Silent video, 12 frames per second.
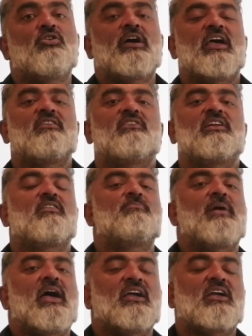and welcome
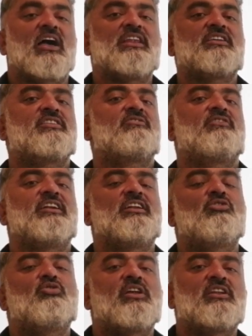back. Another
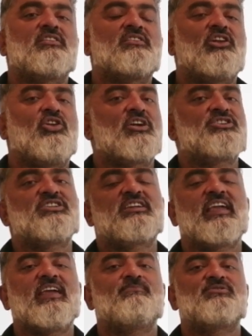video, another logic
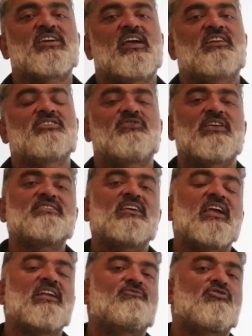game challenge, once
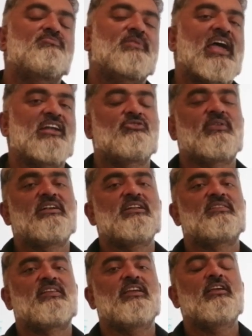again from Cat
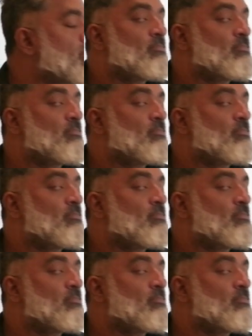23.